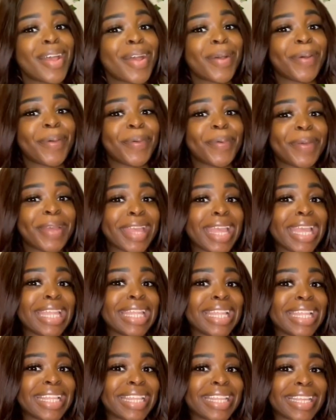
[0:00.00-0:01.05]
Okay,
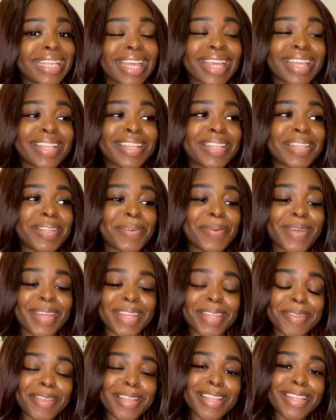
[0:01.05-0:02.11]
let's get into
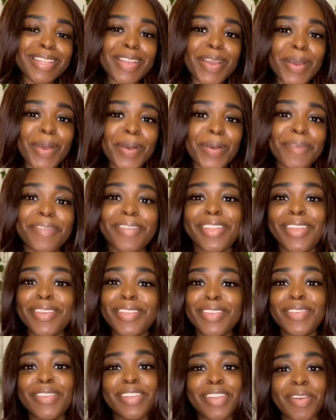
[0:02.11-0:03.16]
it. So for those
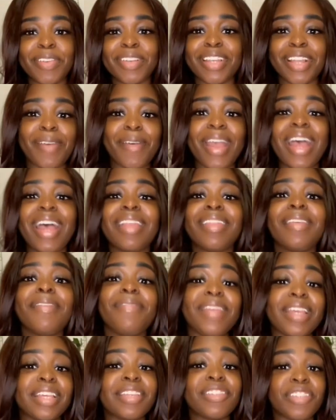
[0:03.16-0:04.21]
who don't know, I had the
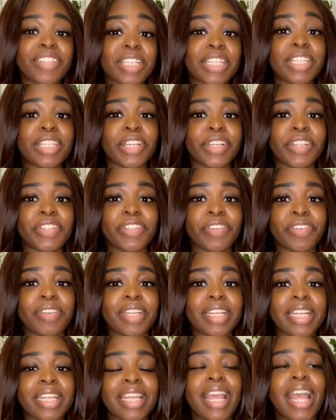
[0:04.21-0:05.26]
VSG
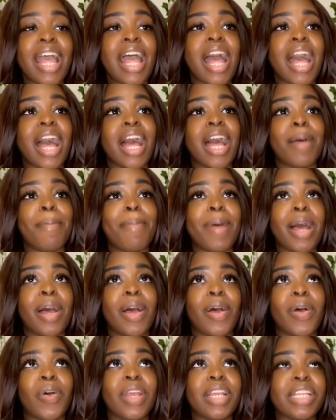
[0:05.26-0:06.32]
surgery
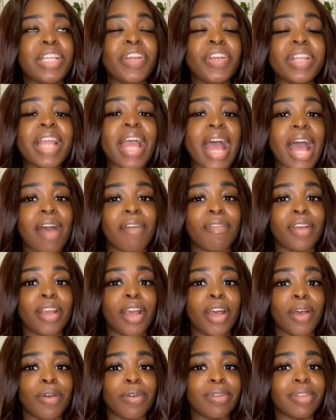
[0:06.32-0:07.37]
about a year and a half
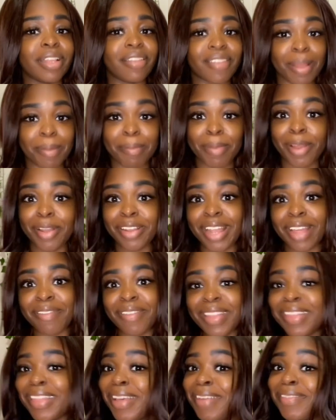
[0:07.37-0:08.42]
ago, December
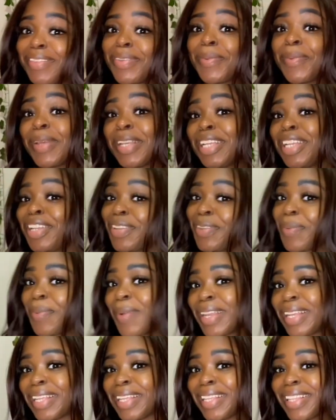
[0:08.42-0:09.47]
11th of
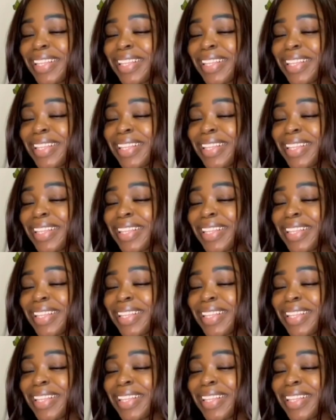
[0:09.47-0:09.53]
2020.